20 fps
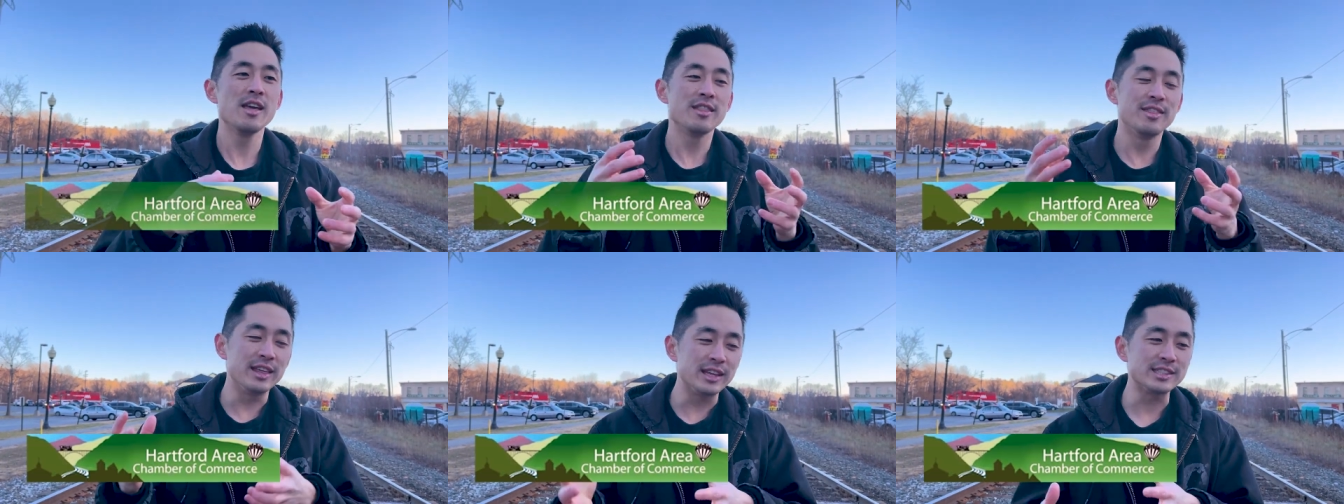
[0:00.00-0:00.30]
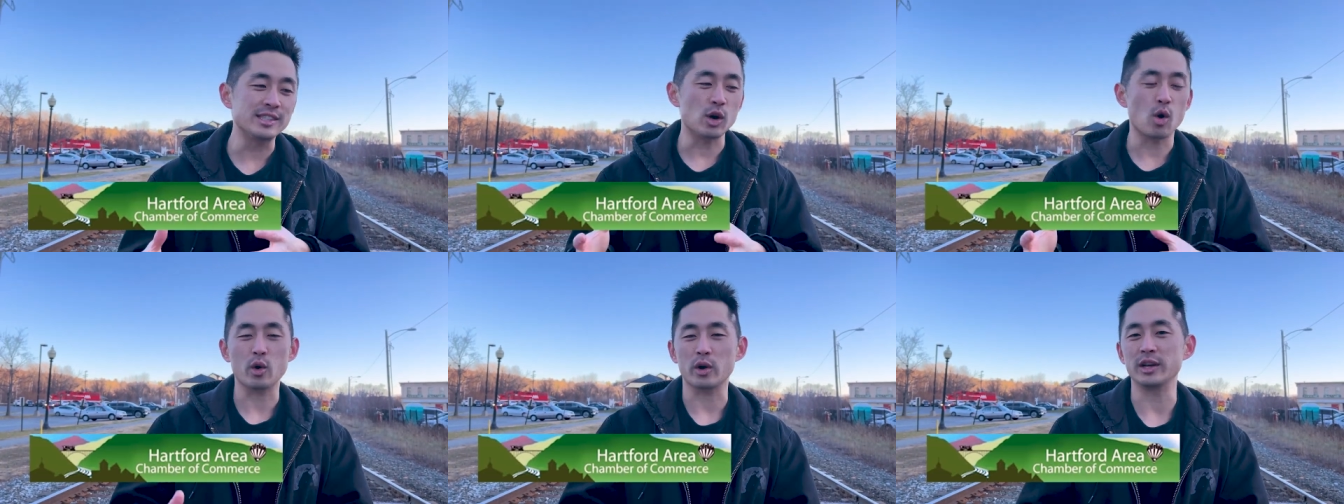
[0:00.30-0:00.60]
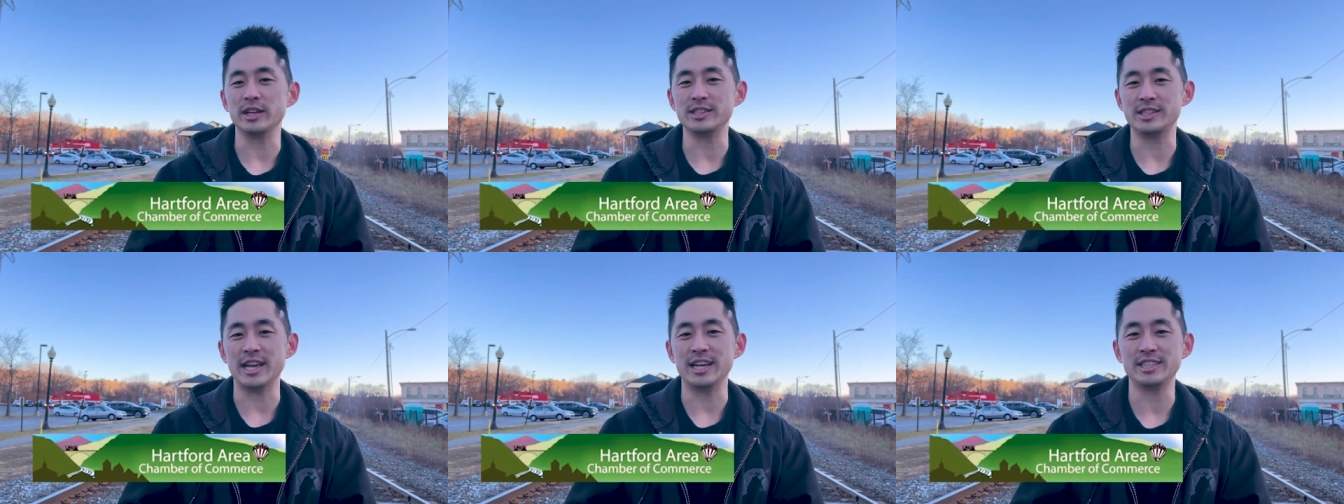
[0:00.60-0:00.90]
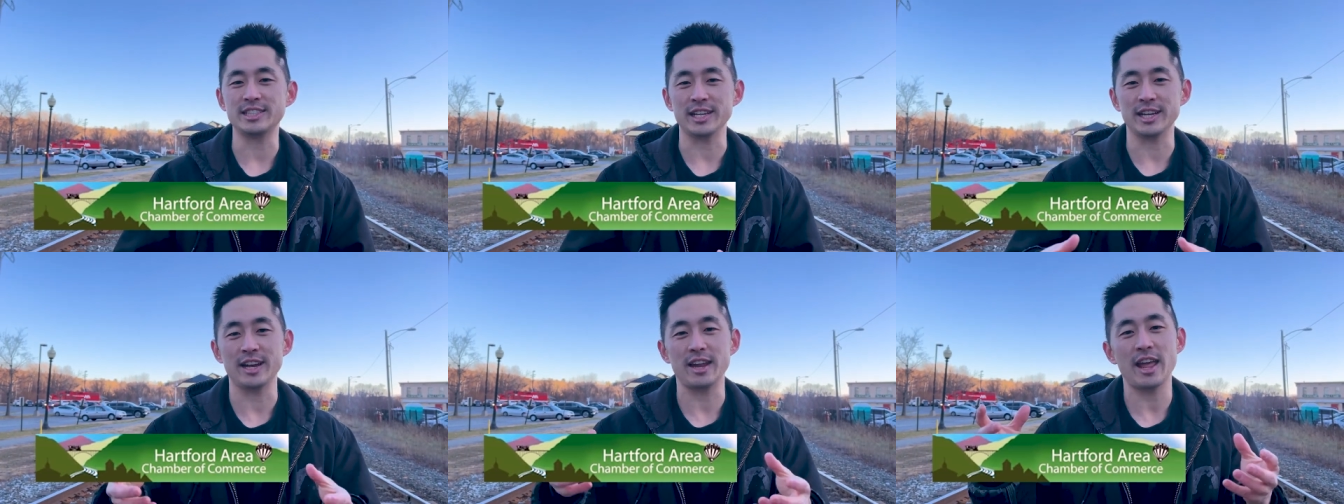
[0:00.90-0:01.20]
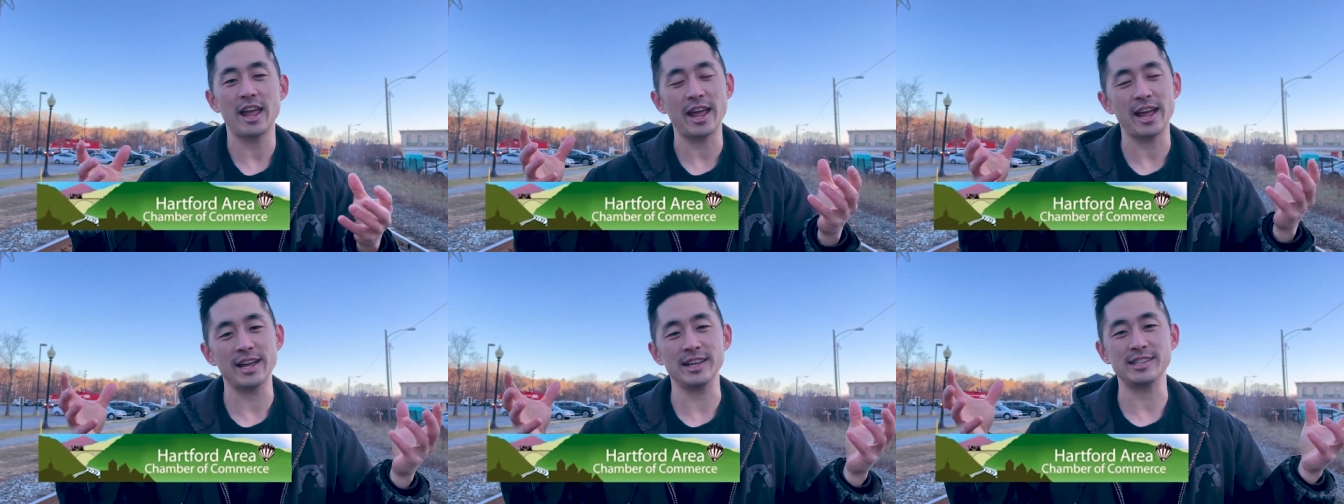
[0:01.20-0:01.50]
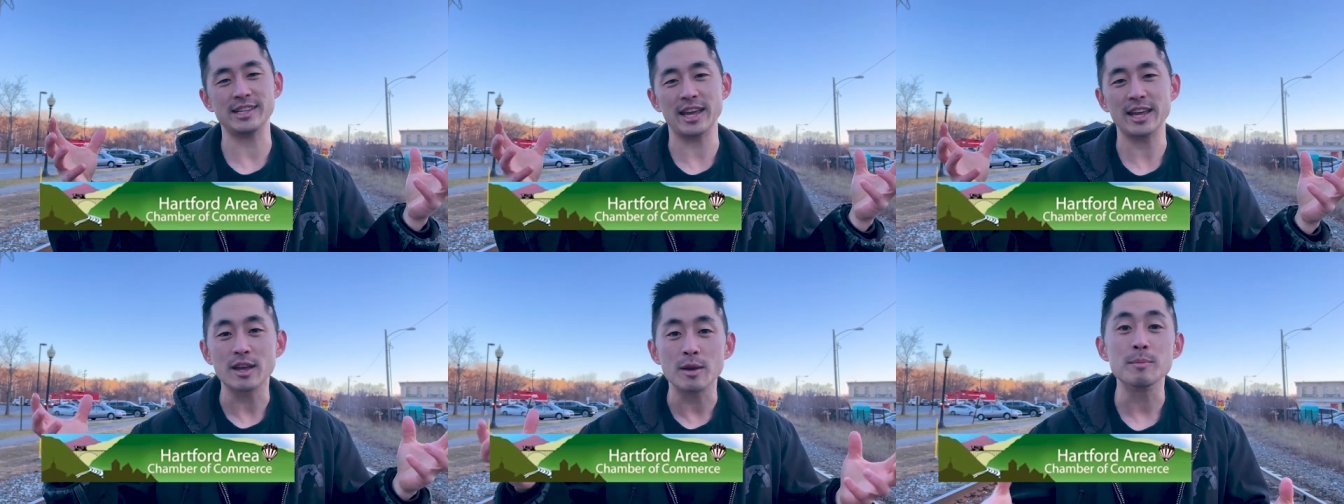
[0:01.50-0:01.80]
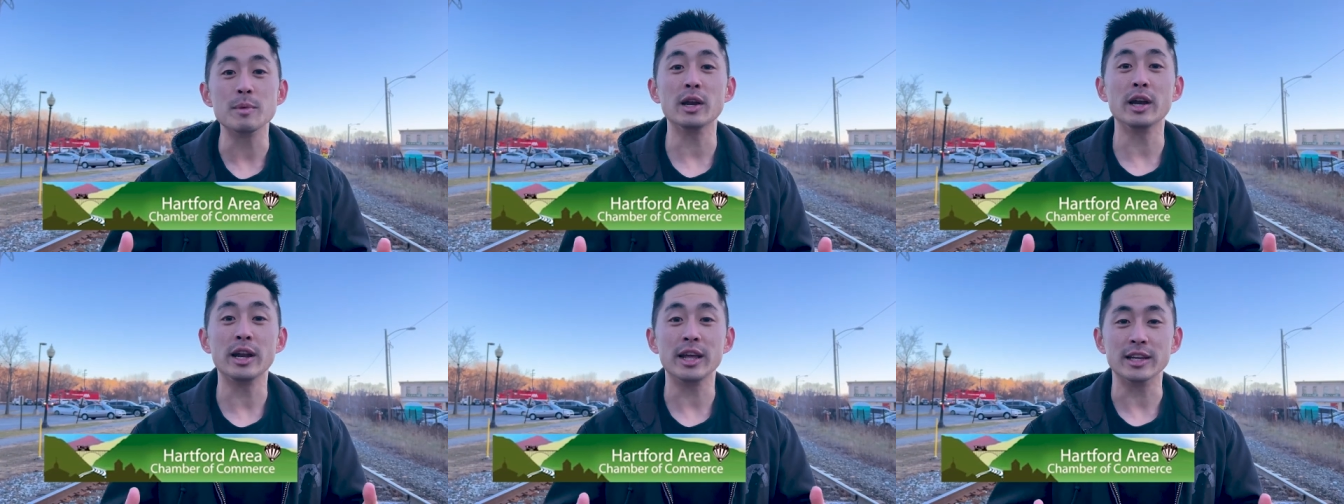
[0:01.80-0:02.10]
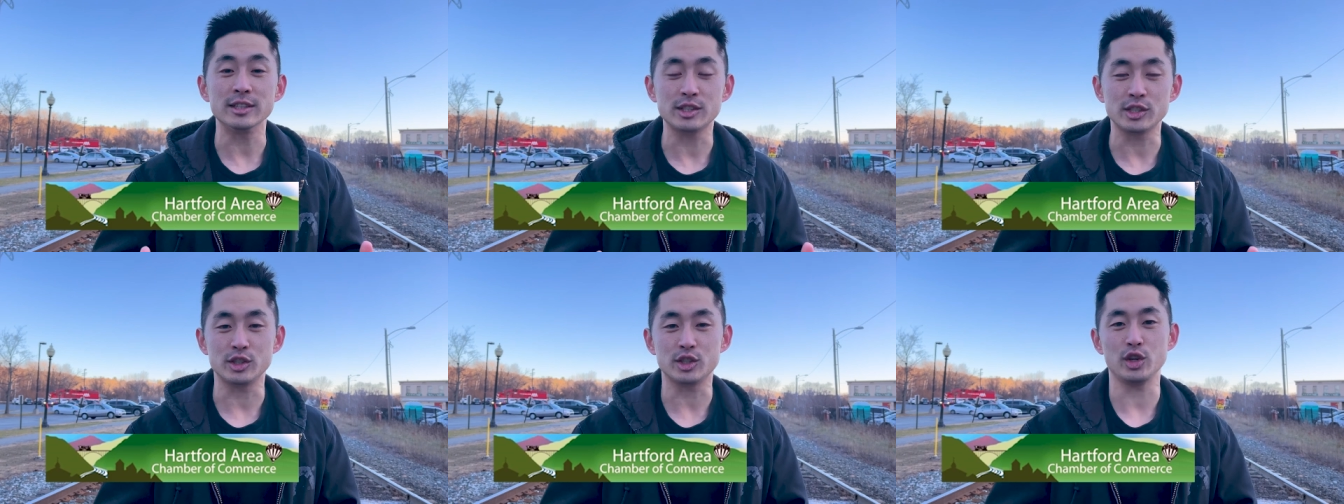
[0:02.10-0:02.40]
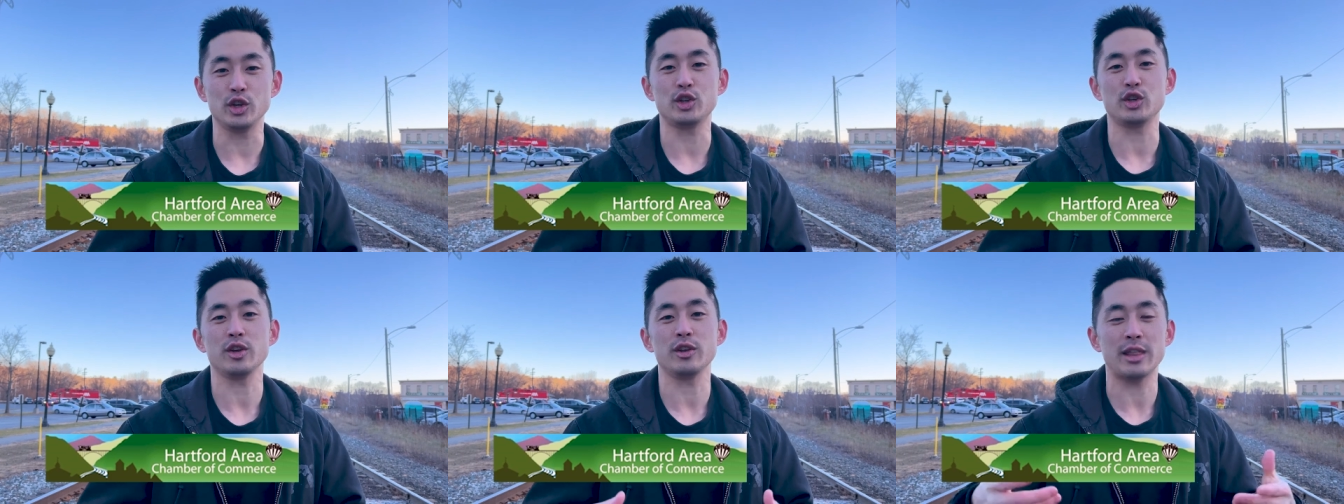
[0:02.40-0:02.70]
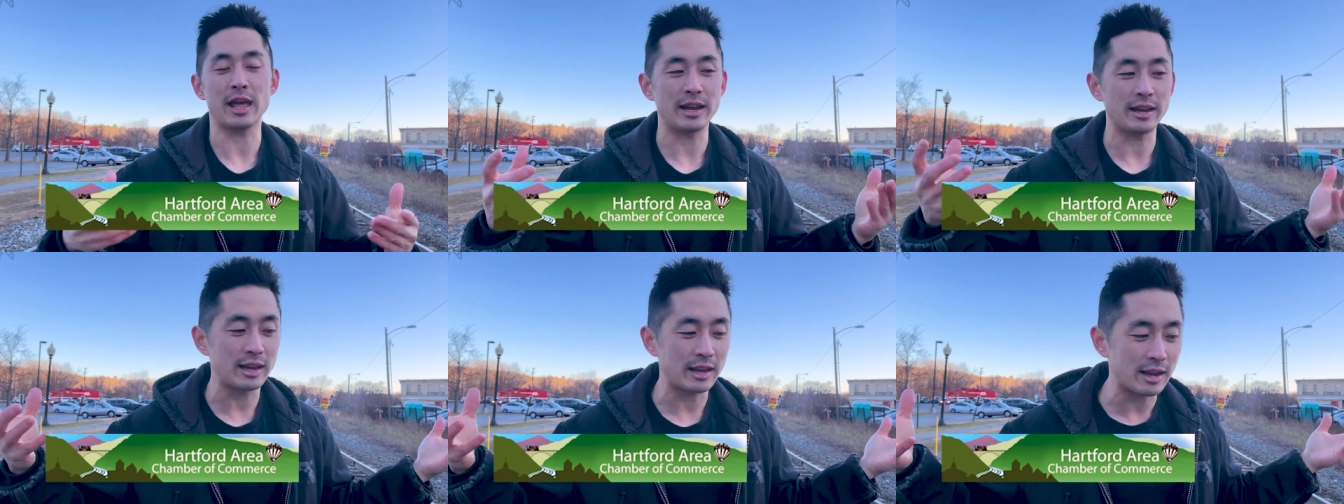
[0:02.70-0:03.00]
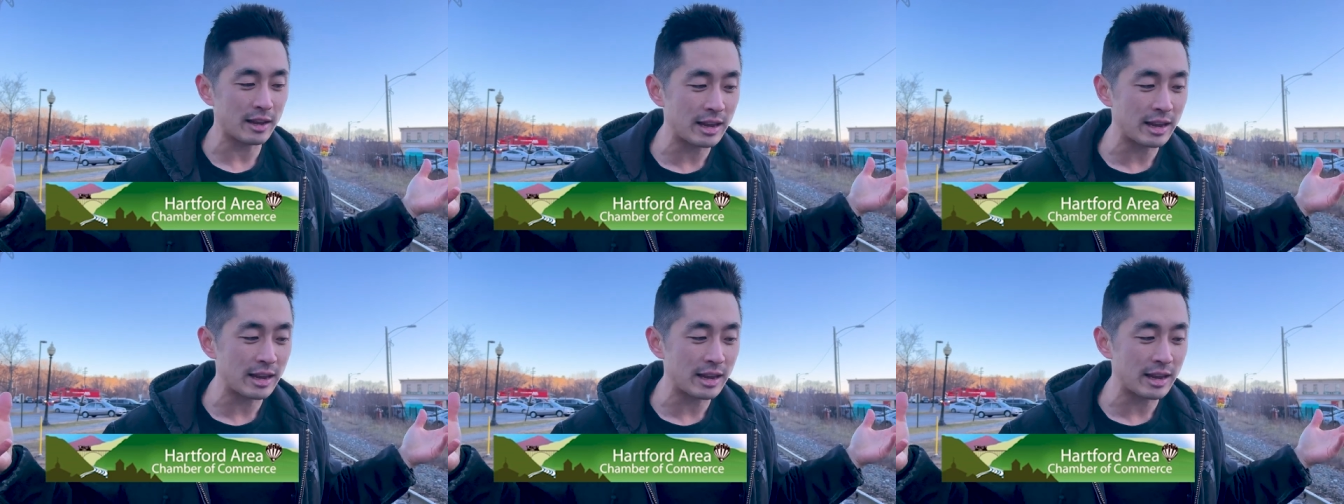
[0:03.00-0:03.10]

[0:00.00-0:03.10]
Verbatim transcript: This organization is a community institution that